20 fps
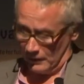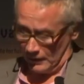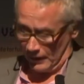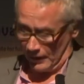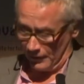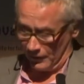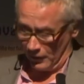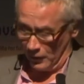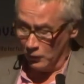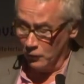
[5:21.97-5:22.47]

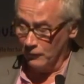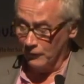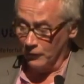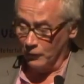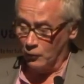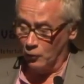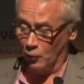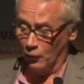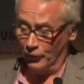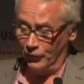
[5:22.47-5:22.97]
And over the
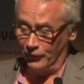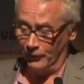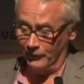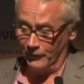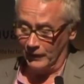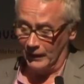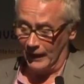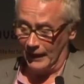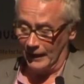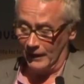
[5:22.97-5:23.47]
course of
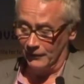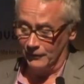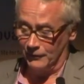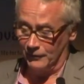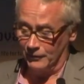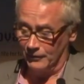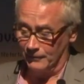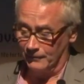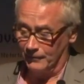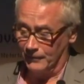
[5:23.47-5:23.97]
the land,
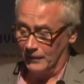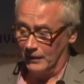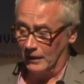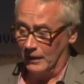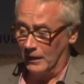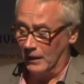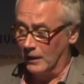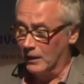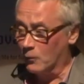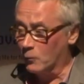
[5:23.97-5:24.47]

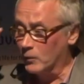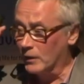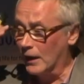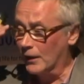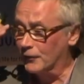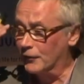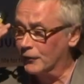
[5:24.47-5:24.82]
we had